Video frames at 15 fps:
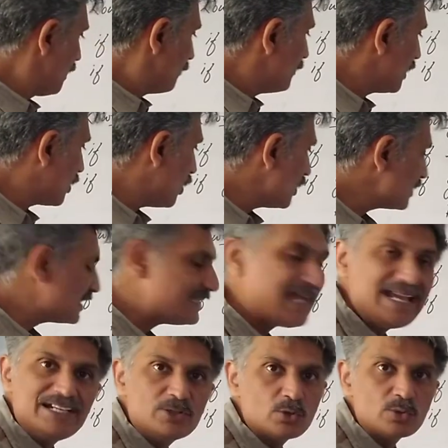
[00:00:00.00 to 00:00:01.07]
Because
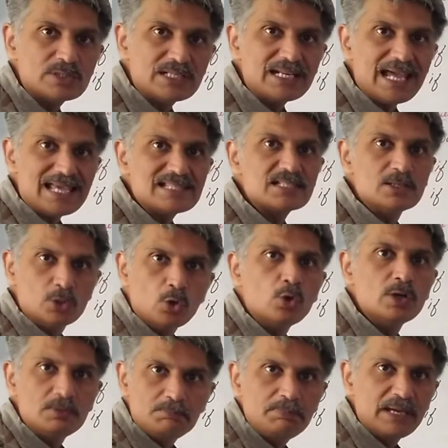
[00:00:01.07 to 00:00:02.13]
nitrogen has a
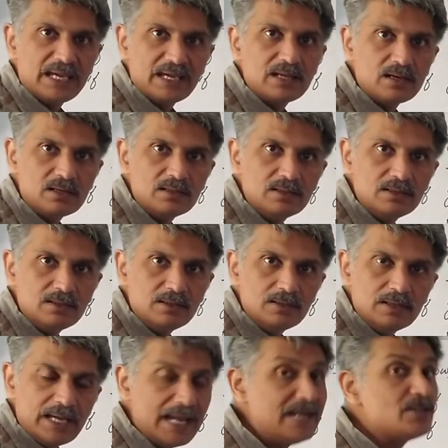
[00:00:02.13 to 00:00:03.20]
lone pair,
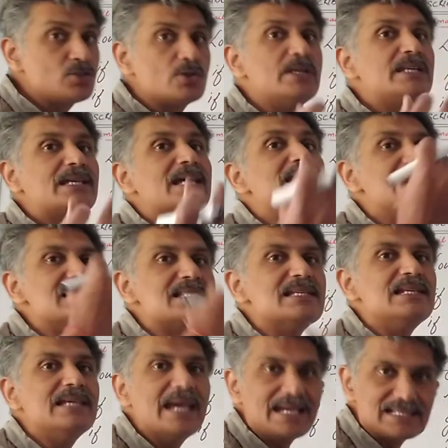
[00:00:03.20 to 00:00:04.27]
and so it can
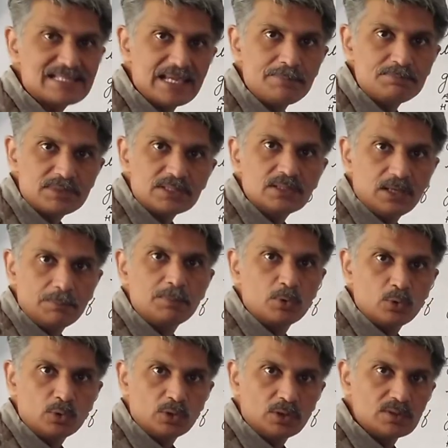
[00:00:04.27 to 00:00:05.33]
easily accept a
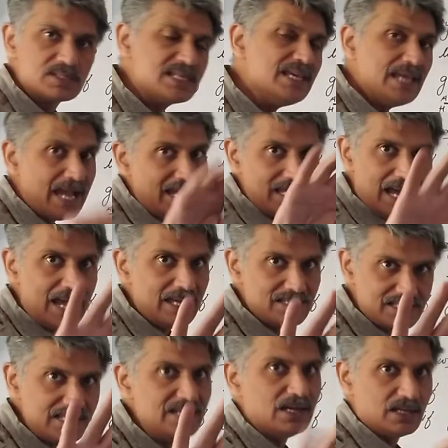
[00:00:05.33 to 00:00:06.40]
proton. See, I
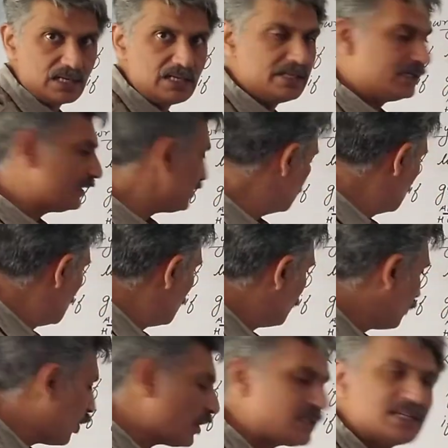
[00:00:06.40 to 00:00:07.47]
said earlier,
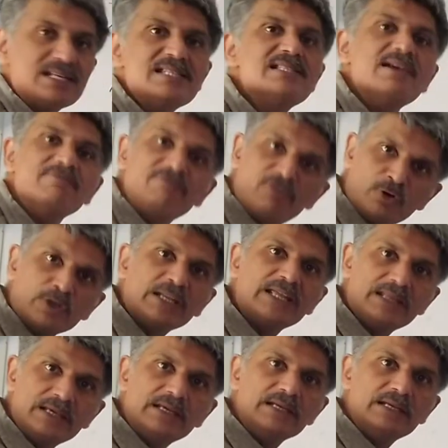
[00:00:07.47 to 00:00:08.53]
water is
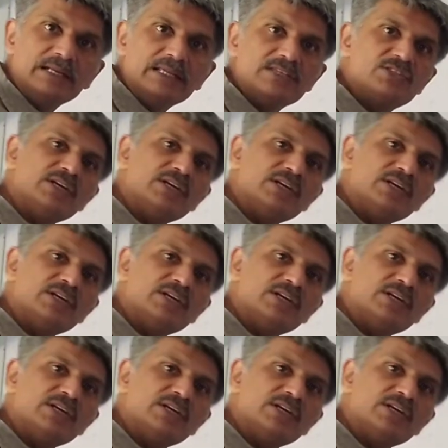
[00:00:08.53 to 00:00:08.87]
amphoteric in nature.